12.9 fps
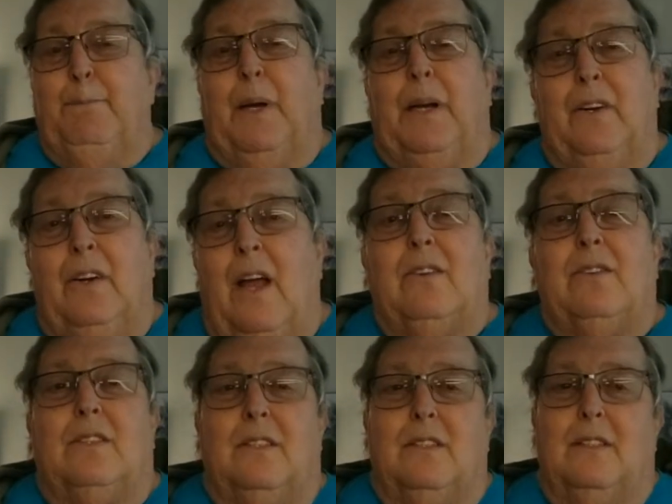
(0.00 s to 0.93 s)
But who
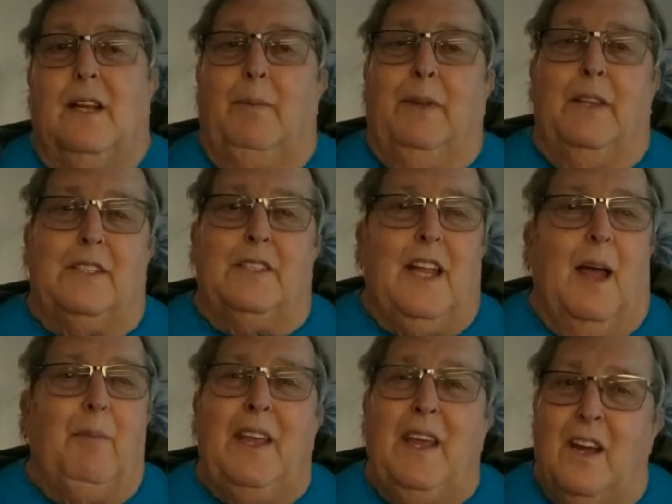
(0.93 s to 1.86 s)
knows? I mean, this
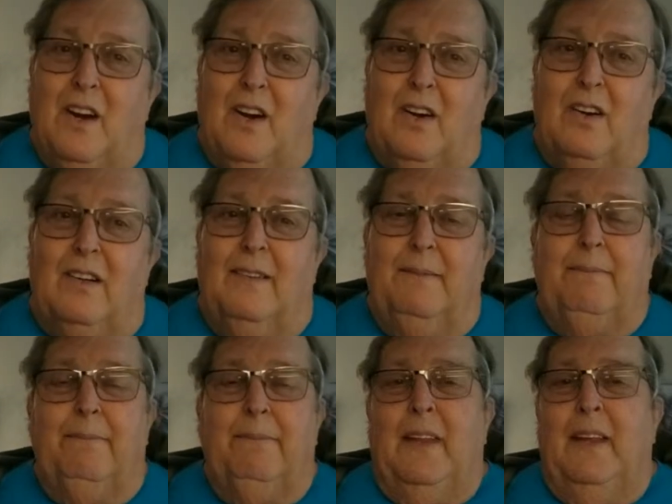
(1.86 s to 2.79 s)
time of year,
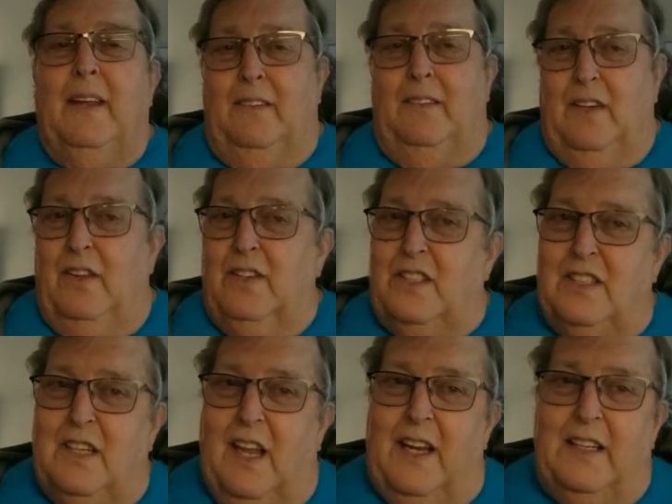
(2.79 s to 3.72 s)
even though this
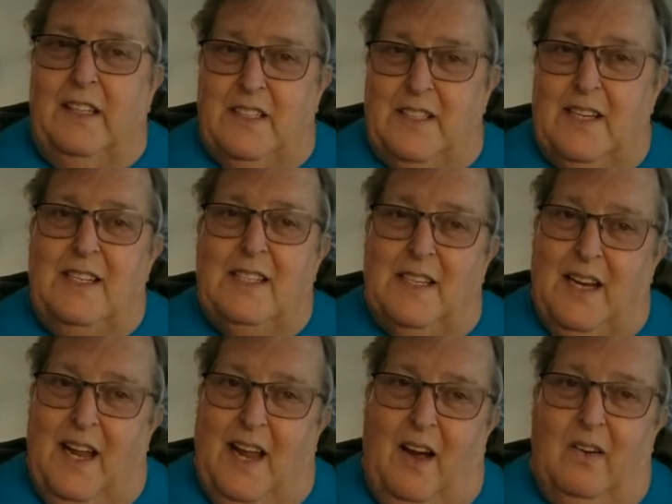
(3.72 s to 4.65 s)
is late in the
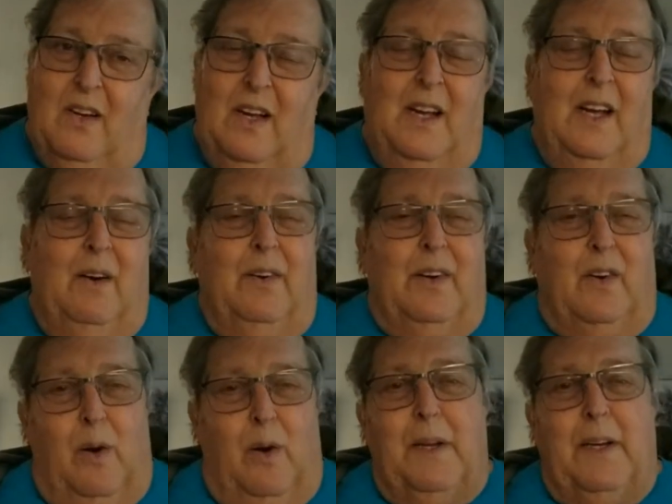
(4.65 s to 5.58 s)
season now, we
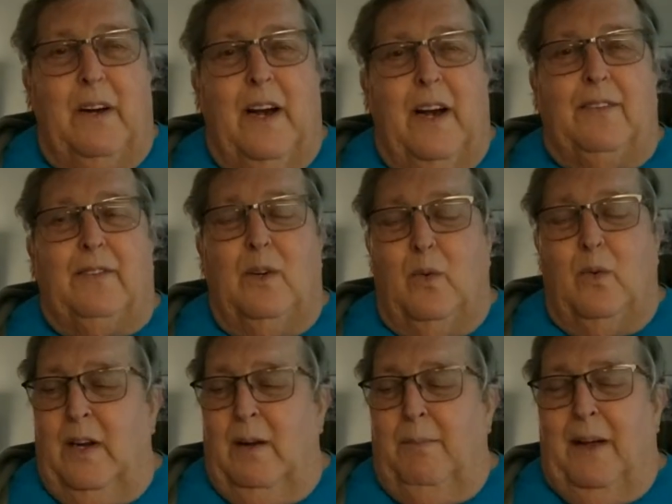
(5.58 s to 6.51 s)
normally don't have to
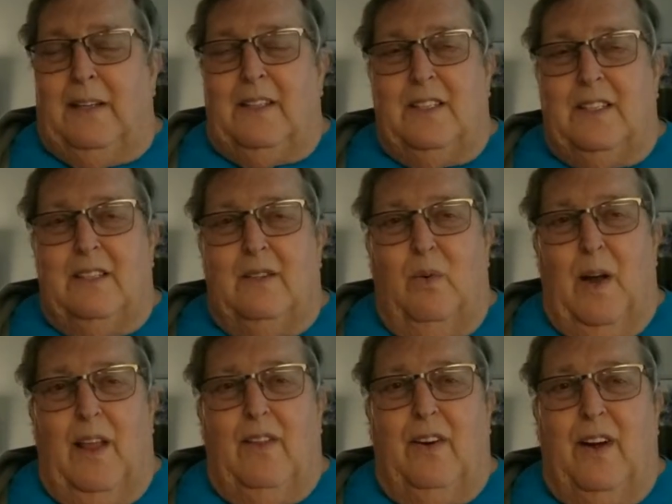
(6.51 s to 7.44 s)
worry about the
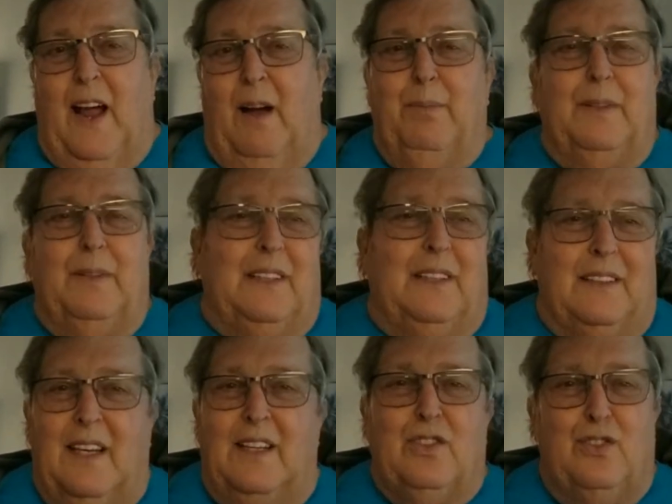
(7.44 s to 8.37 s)
weather now, but
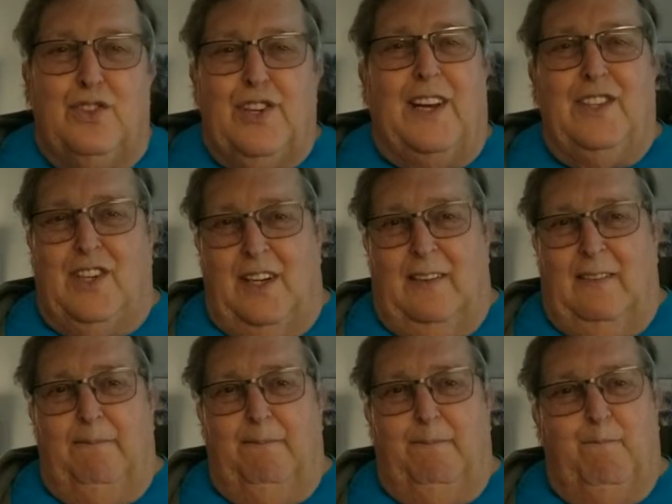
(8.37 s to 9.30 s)
things are changing.
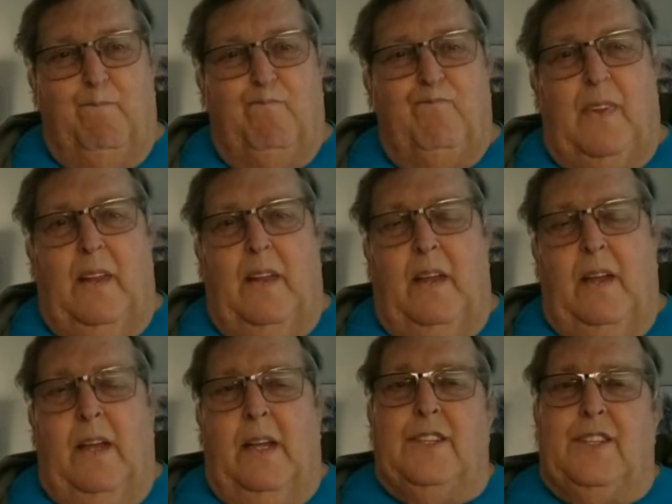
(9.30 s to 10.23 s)

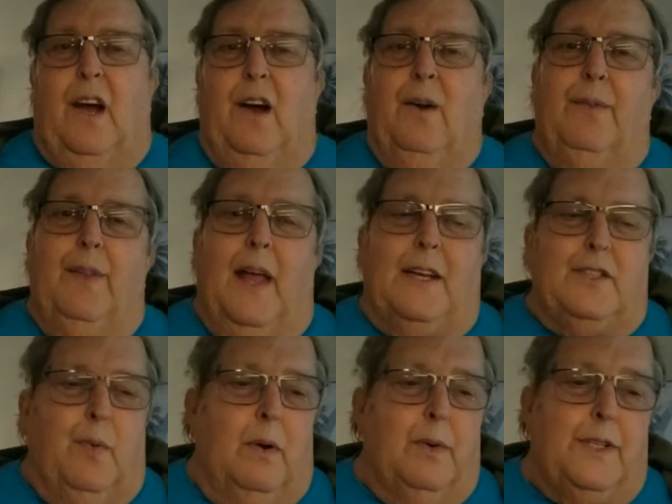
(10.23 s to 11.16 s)
So
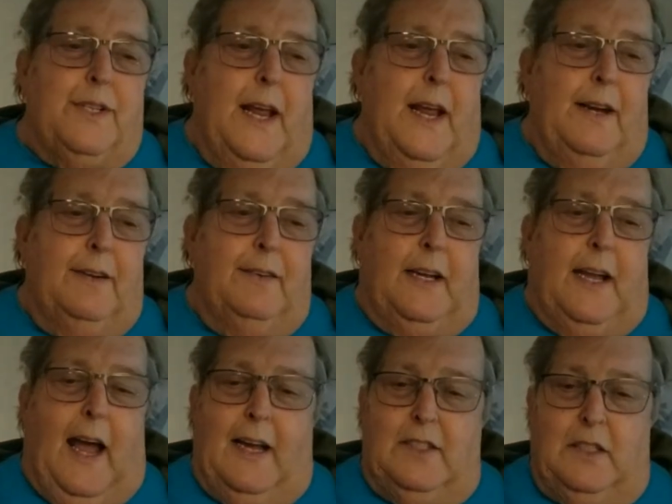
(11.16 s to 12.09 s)
that's where we stand,
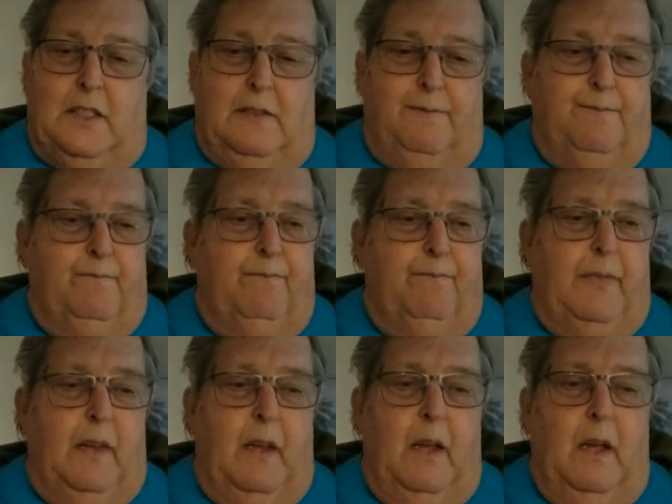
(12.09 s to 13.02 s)
guys.
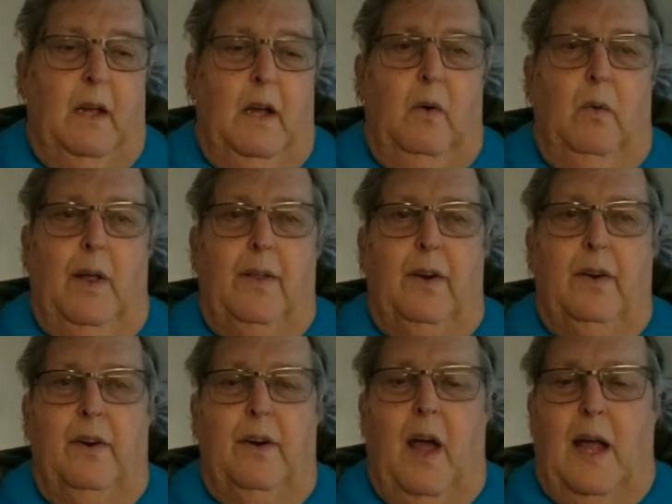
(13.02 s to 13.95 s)

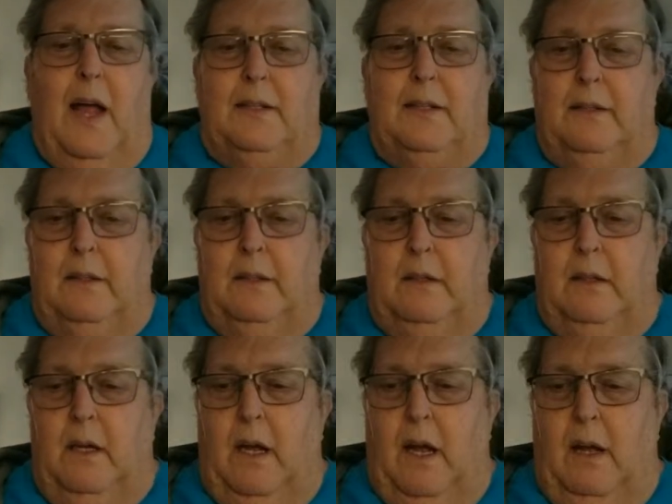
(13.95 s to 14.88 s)
Whether or not
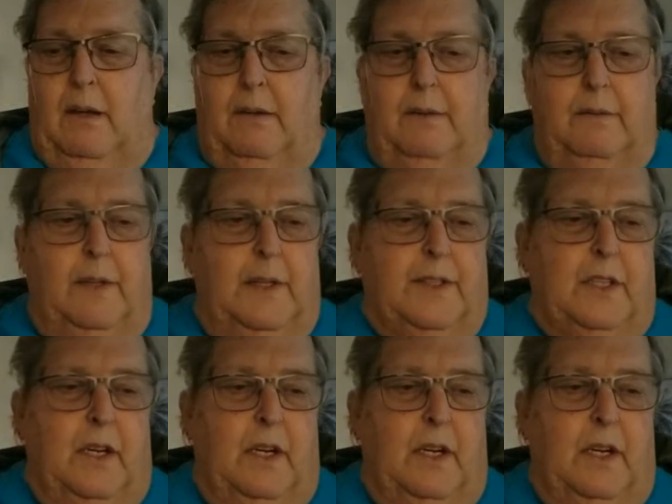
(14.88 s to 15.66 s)
it's